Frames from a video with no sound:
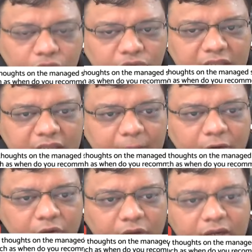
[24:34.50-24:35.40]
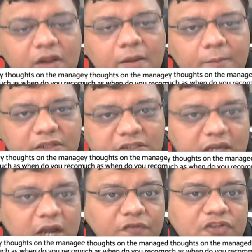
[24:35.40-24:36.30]
to think about it. But
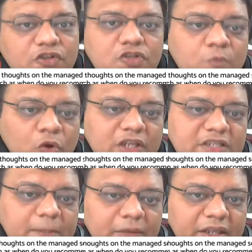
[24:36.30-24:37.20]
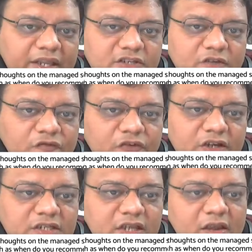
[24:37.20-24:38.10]
start with your smallest application
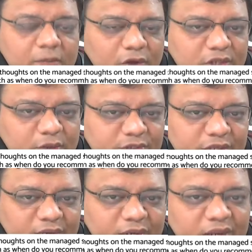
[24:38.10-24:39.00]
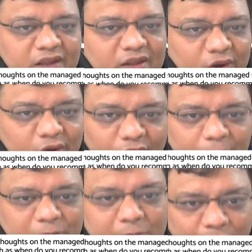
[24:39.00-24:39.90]
first, because I've seen it. A lot of
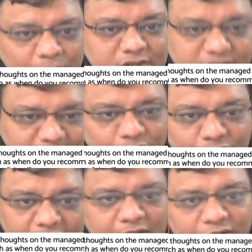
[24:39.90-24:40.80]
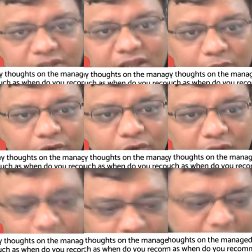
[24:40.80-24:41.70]
people, once they go cloud, they want to
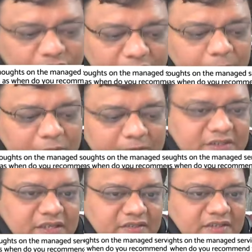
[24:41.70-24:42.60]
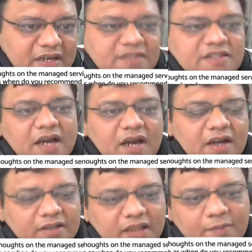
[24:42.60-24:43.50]
come back to in premises, and it's a hard
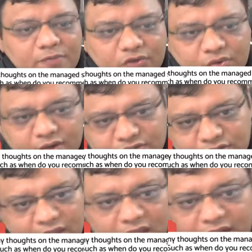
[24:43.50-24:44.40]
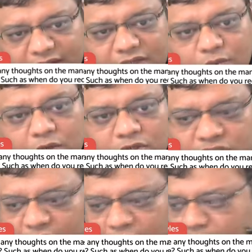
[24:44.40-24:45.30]
time to do it. So yeah, great question.